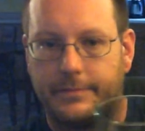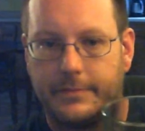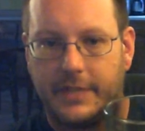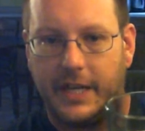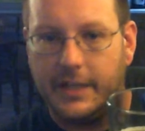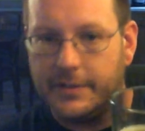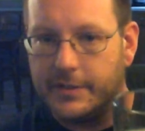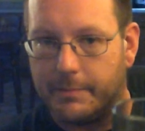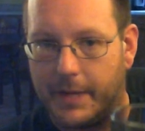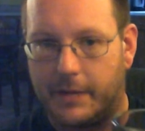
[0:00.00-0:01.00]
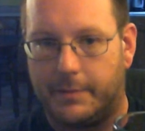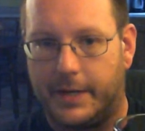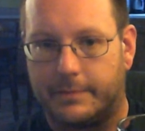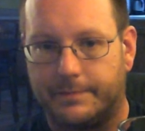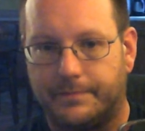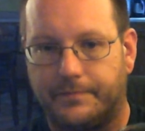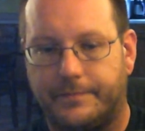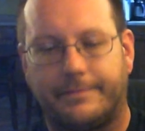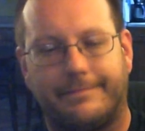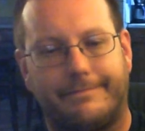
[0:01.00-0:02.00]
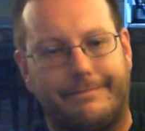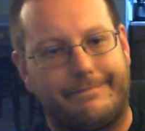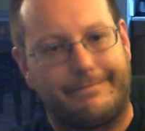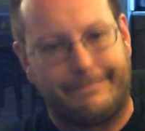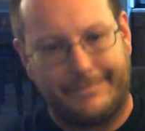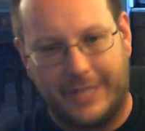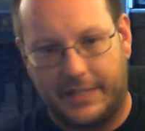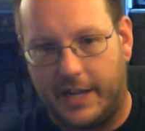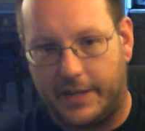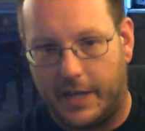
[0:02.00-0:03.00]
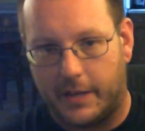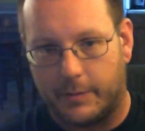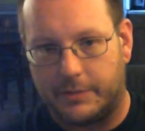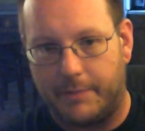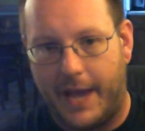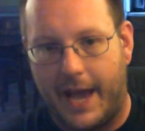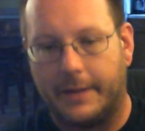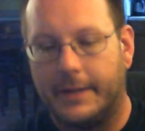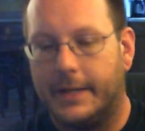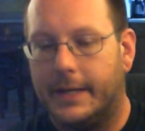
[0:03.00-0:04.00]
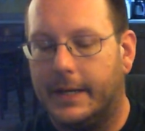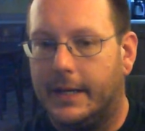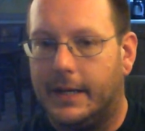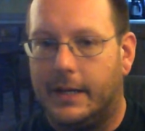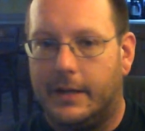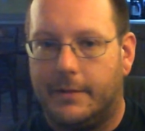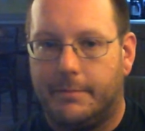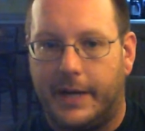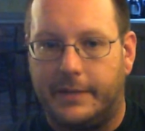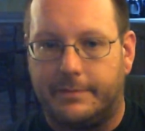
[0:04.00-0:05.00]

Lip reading: Guinness is a better beer. Not saying the other one's bad, but